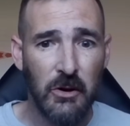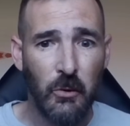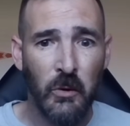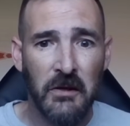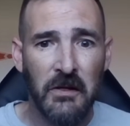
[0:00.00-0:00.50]

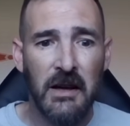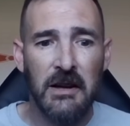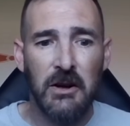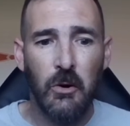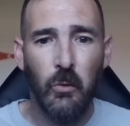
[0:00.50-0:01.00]
when
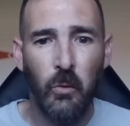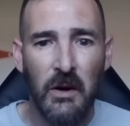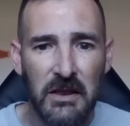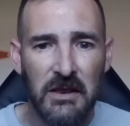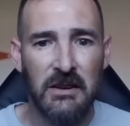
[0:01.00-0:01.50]
they
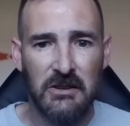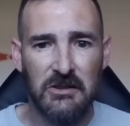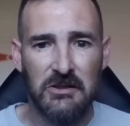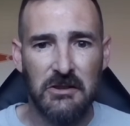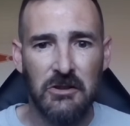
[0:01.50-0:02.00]

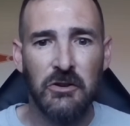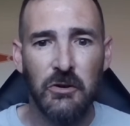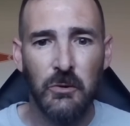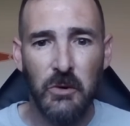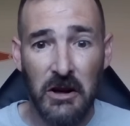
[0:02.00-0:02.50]
witness
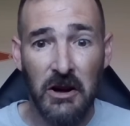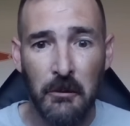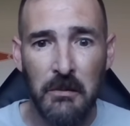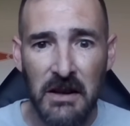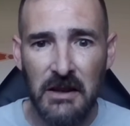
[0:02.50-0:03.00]
you
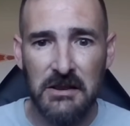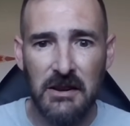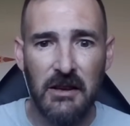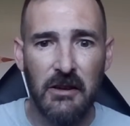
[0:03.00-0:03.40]
commit